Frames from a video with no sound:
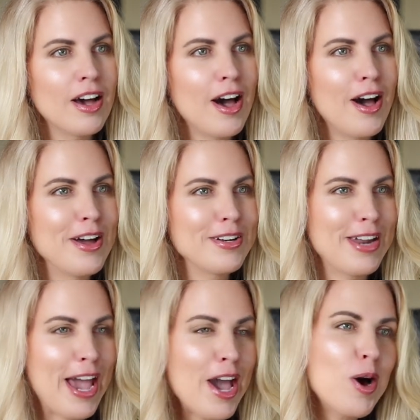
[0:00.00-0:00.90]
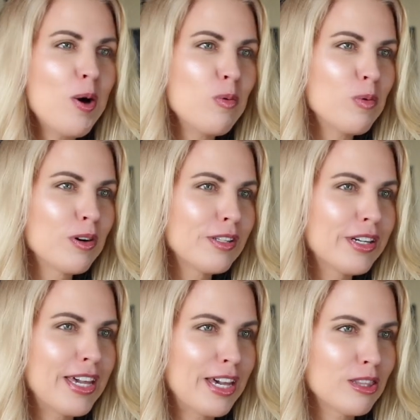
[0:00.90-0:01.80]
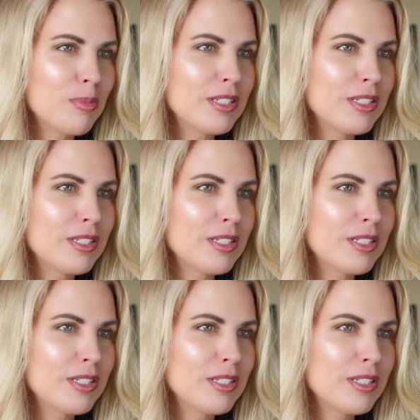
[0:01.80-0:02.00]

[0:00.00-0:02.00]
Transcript: uh, now we're looking at the